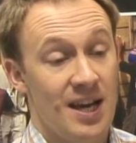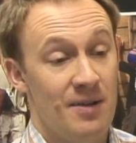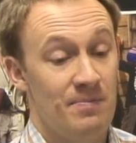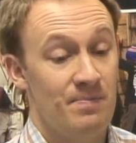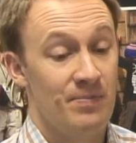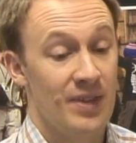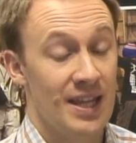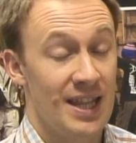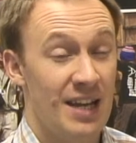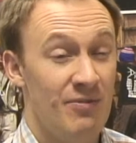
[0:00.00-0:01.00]
And
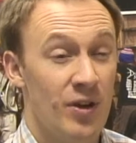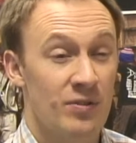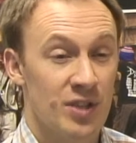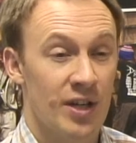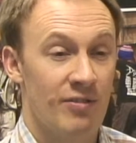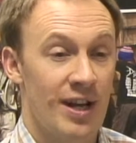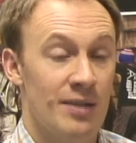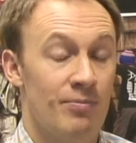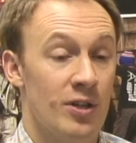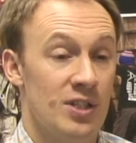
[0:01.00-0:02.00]
that involves going around the
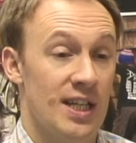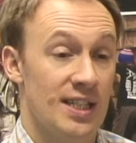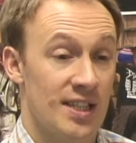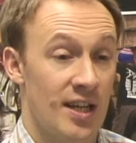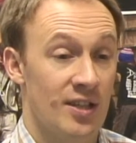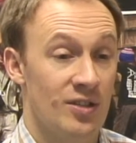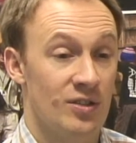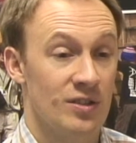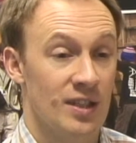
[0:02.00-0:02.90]
project cycle